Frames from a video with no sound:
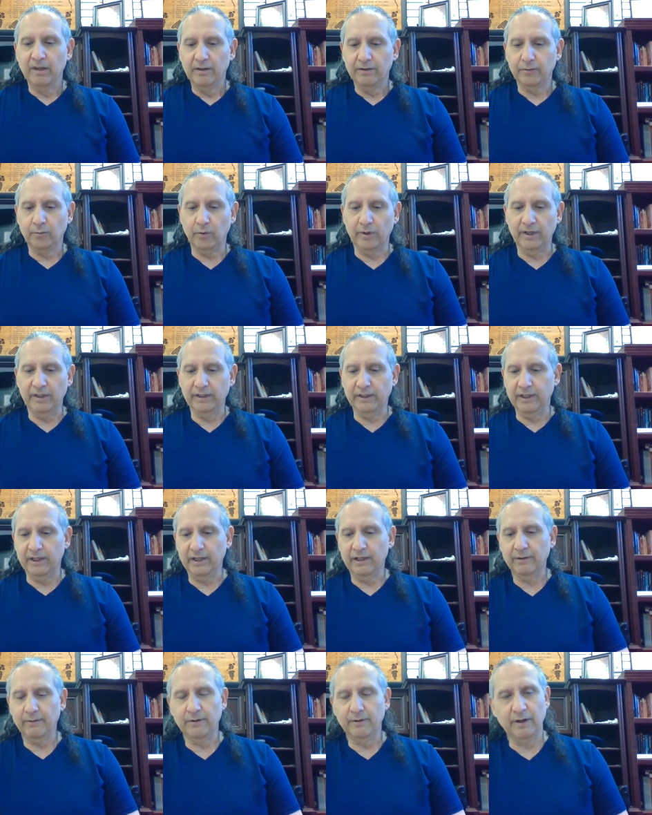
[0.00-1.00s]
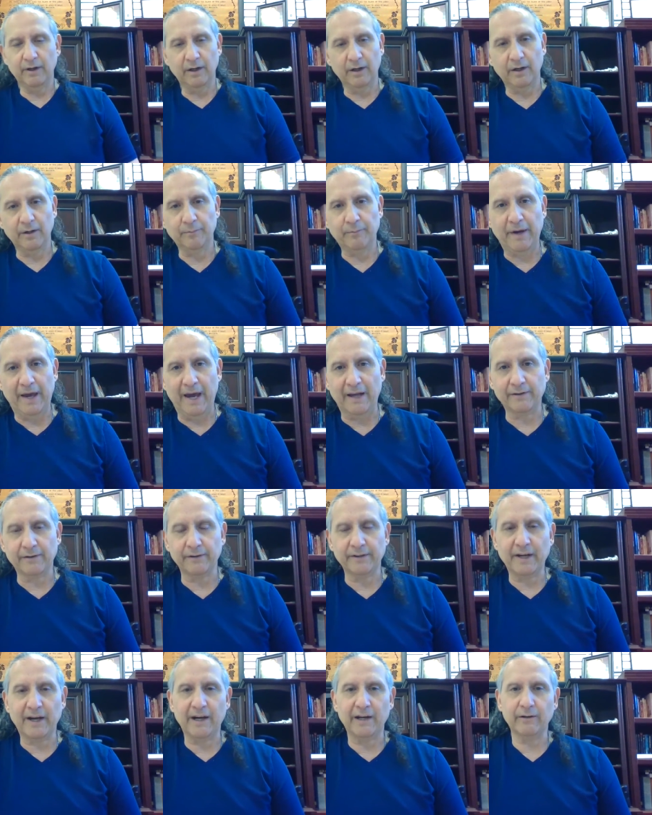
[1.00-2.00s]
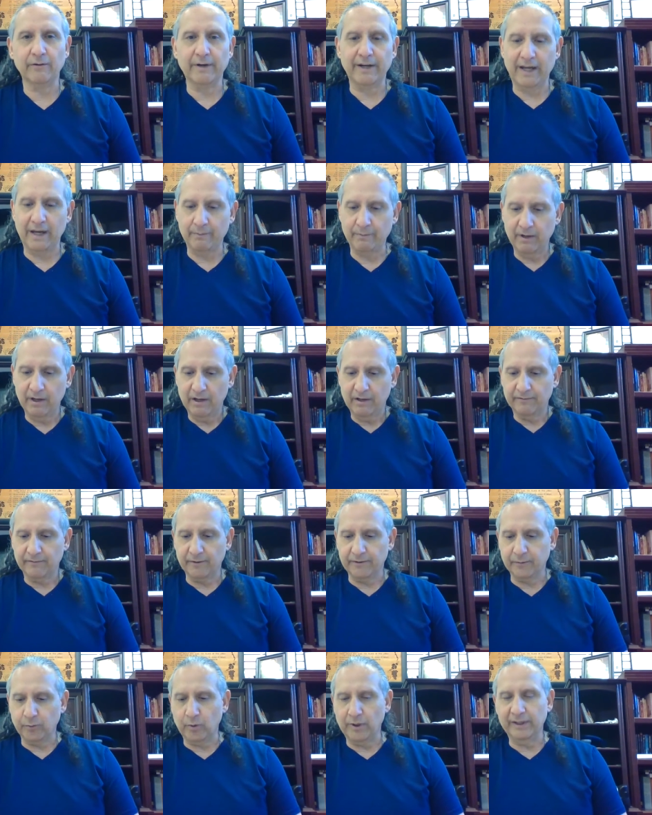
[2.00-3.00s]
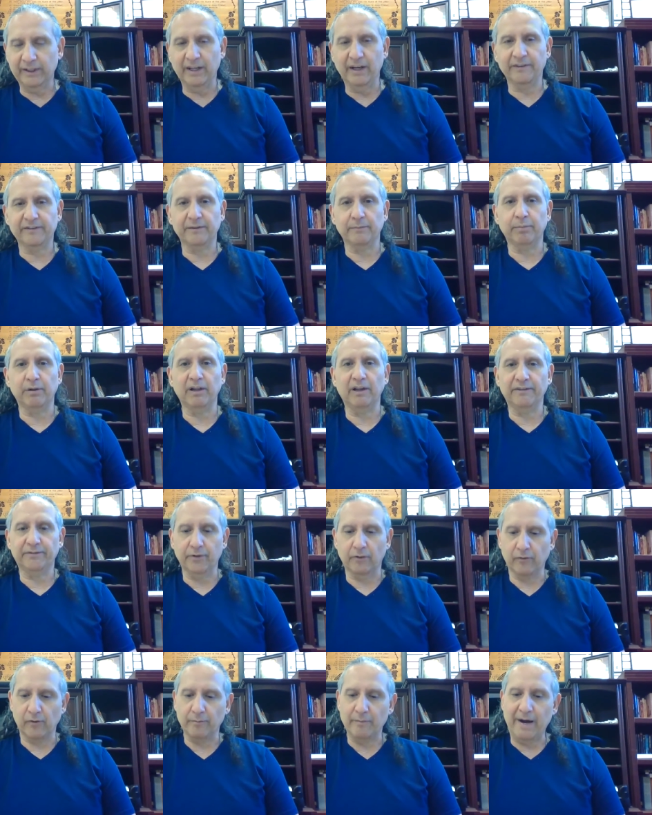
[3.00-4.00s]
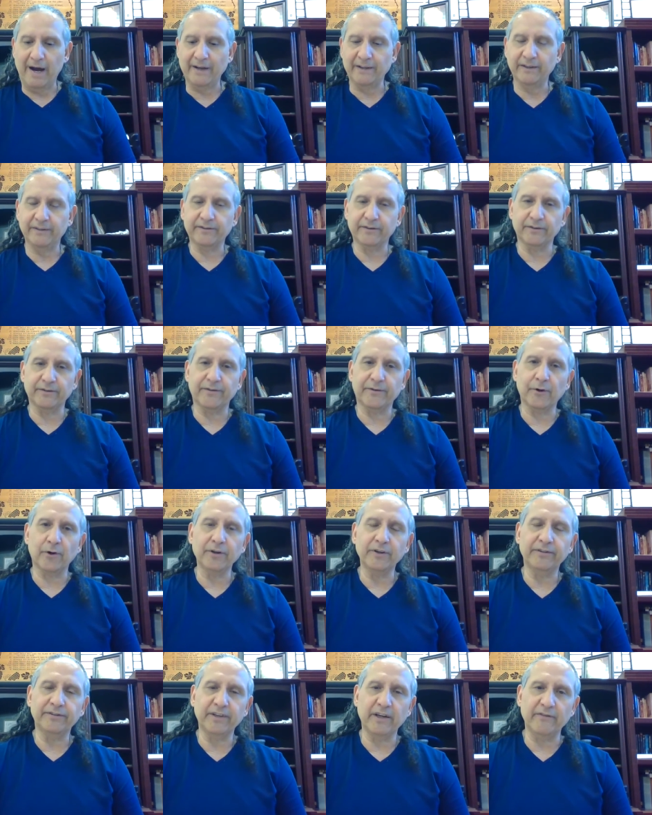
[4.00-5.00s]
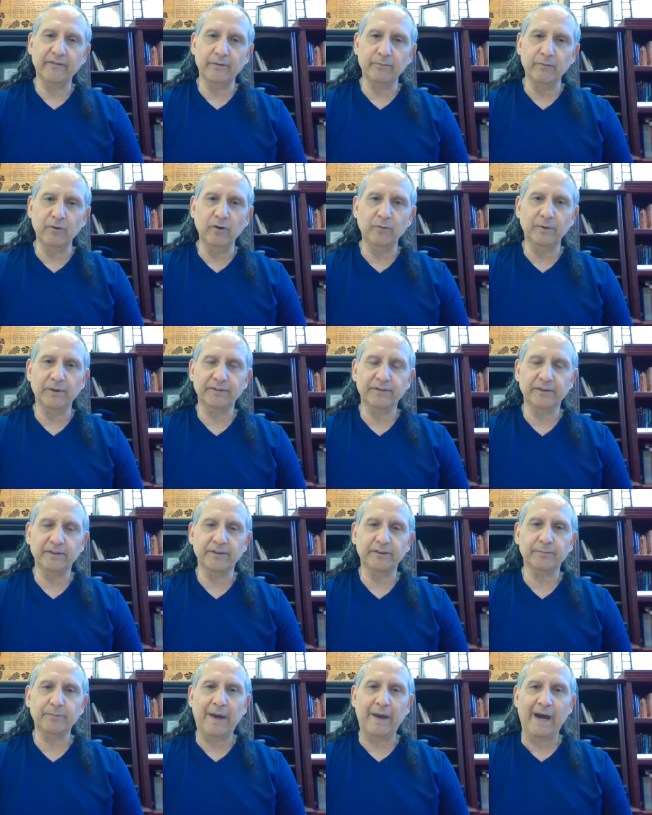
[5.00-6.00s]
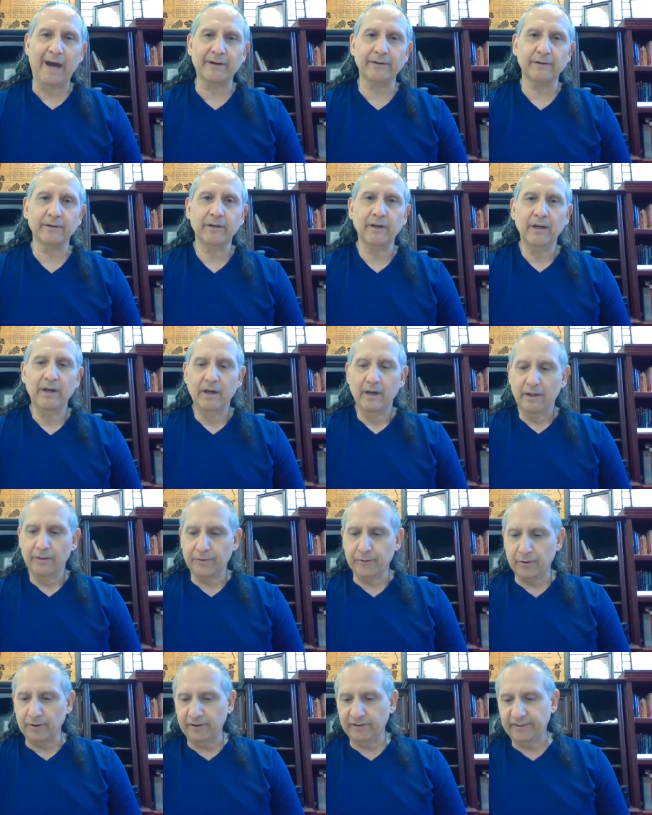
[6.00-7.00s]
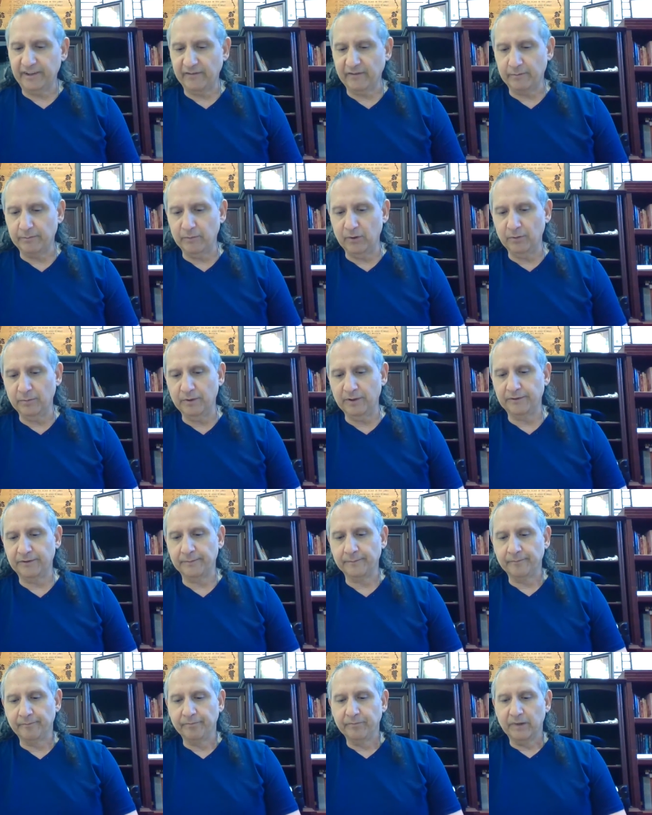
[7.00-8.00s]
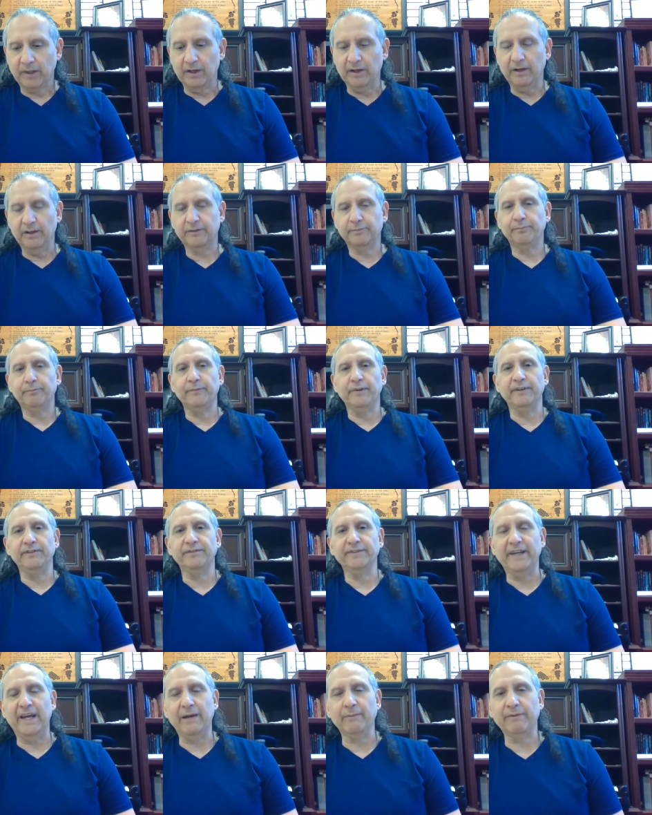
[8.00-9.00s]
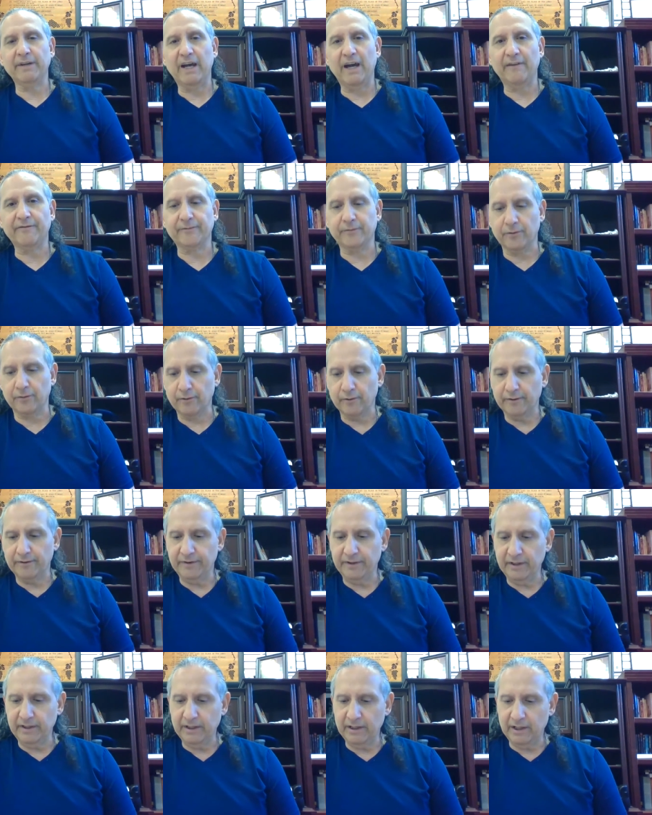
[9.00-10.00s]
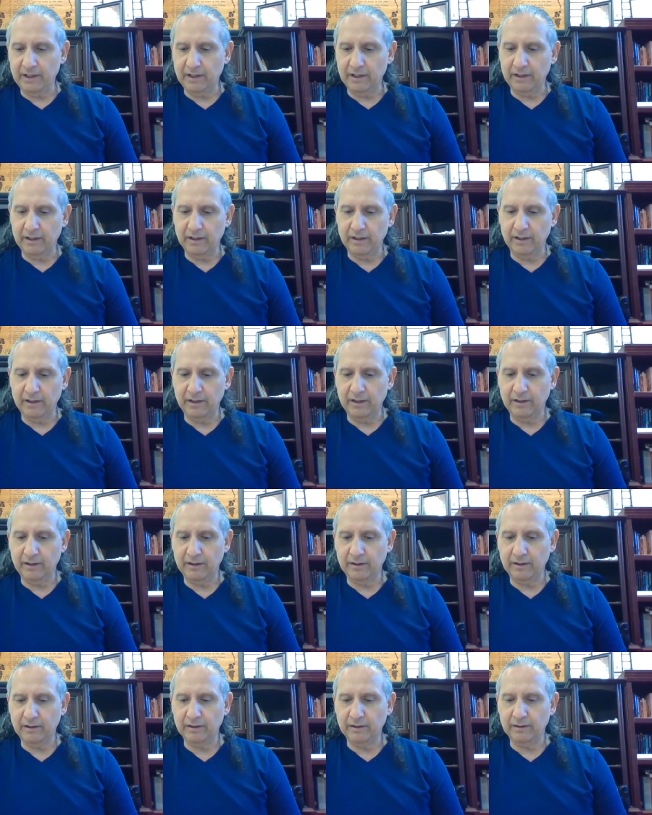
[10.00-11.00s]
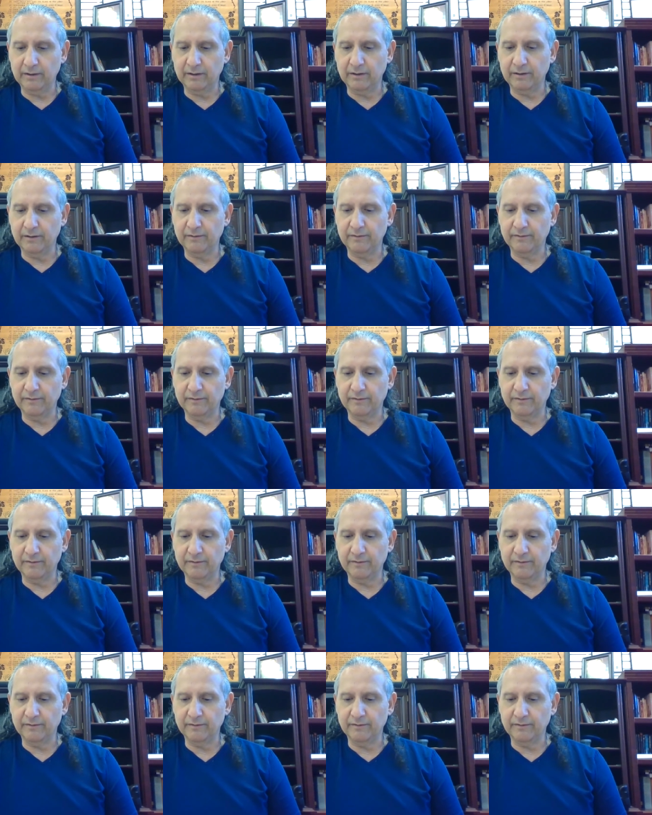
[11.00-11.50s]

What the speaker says: Pattern diagram for Toi-Gye is a plus over minus. There's 37 movements in this pattern. 37 movements is named after the